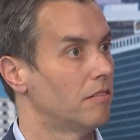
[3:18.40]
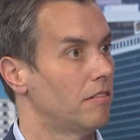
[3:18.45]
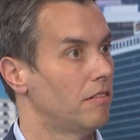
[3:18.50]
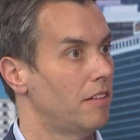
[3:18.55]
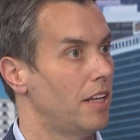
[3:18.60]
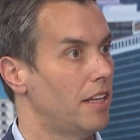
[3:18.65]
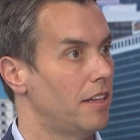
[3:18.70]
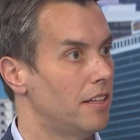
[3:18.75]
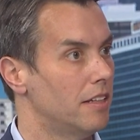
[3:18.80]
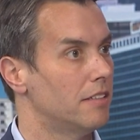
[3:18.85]

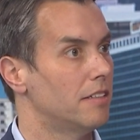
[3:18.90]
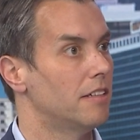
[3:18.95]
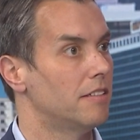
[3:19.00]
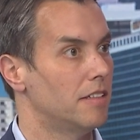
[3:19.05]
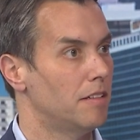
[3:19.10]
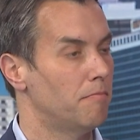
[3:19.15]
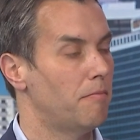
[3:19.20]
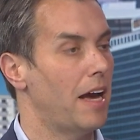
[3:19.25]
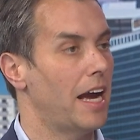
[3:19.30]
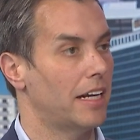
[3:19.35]
that this has
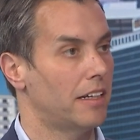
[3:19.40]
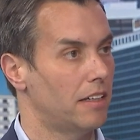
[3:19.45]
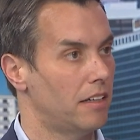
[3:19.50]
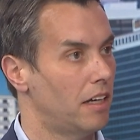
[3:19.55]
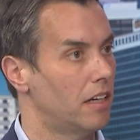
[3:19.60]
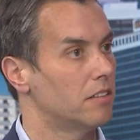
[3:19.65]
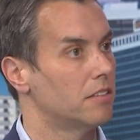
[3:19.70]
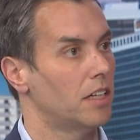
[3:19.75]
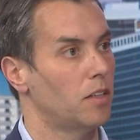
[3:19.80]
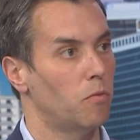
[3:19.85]
impacted
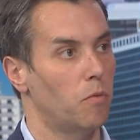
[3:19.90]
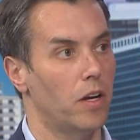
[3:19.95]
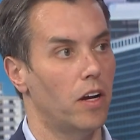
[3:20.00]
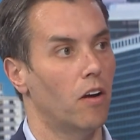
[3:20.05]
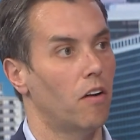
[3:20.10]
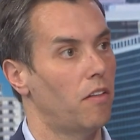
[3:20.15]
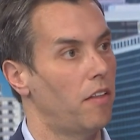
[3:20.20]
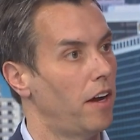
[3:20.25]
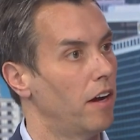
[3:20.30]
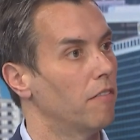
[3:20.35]
us, and we
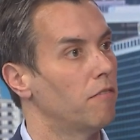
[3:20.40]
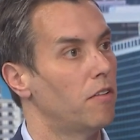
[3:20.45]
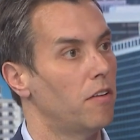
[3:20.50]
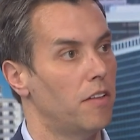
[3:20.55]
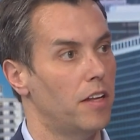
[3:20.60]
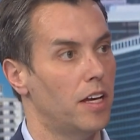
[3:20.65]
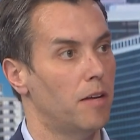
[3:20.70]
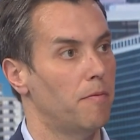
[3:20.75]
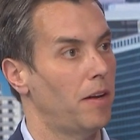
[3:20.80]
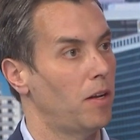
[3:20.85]
are there for
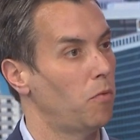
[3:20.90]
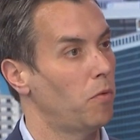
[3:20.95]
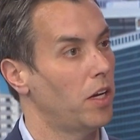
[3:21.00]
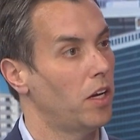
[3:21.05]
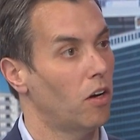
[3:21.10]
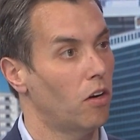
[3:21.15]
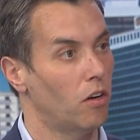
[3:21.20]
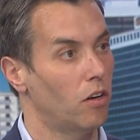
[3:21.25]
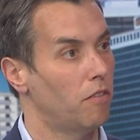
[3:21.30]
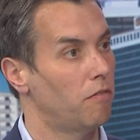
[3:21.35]
them, and we
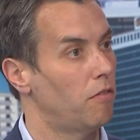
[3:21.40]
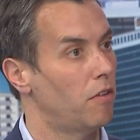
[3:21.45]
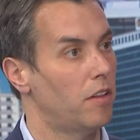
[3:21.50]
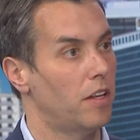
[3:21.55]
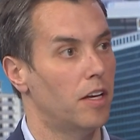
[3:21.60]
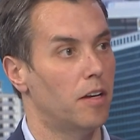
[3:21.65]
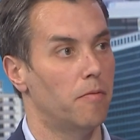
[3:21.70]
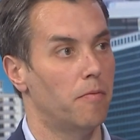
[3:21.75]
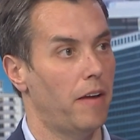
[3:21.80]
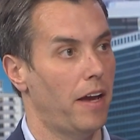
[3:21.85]
hurt for
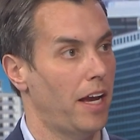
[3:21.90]
them,